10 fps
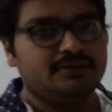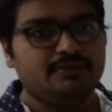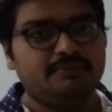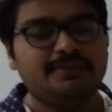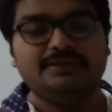
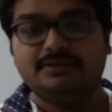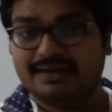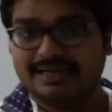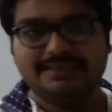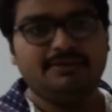But
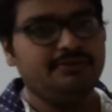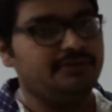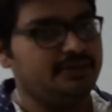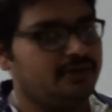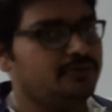right now you
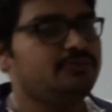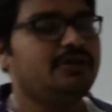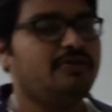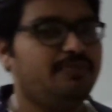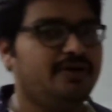need not to do the
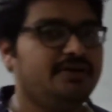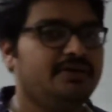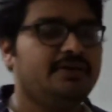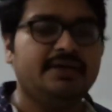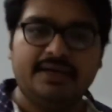homework.
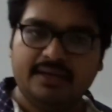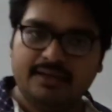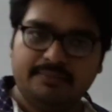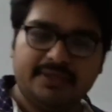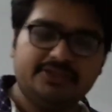
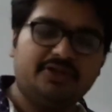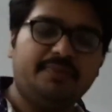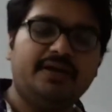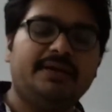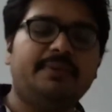First of
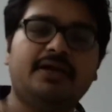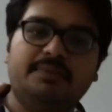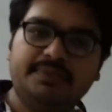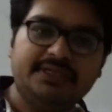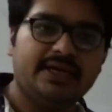all, let me
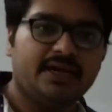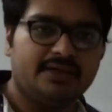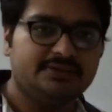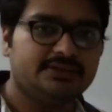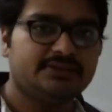complete the
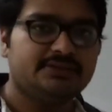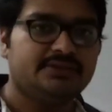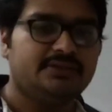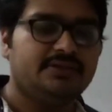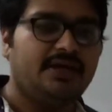class.
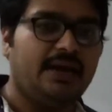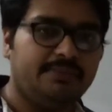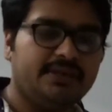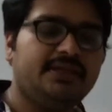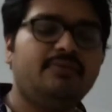After
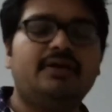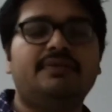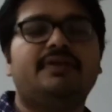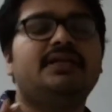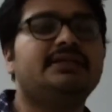then,
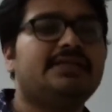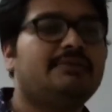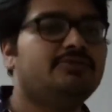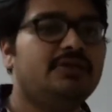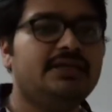whatever the
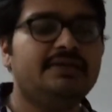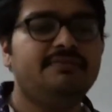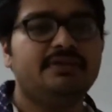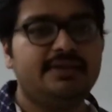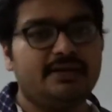sum will
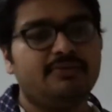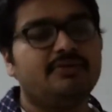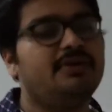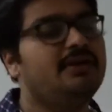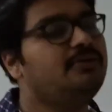give, that one we
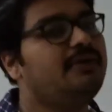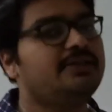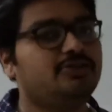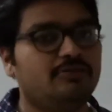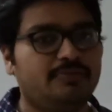will do as
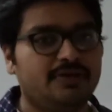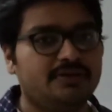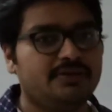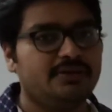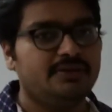homework.
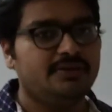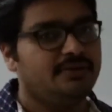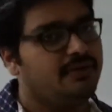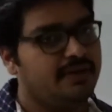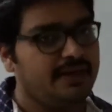
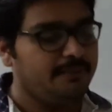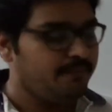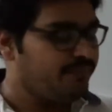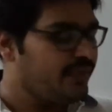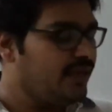Okay?
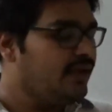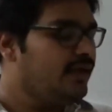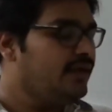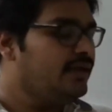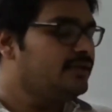
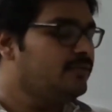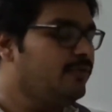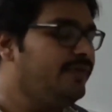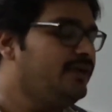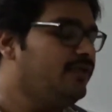
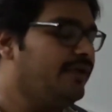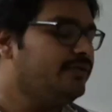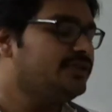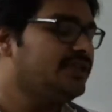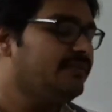Moving to our
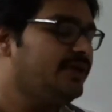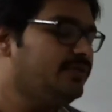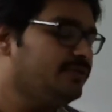question number 2.